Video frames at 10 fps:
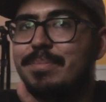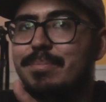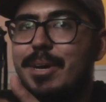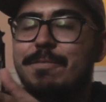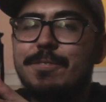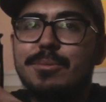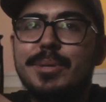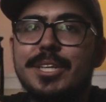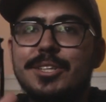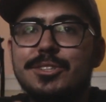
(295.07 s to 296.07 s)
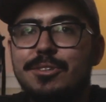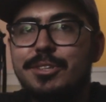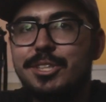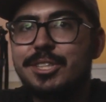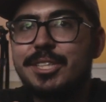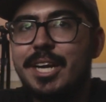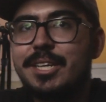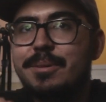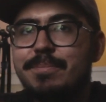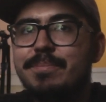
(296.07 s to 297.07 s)
my filmmaking journey just
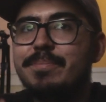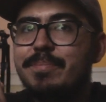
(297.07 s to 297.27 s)
kind of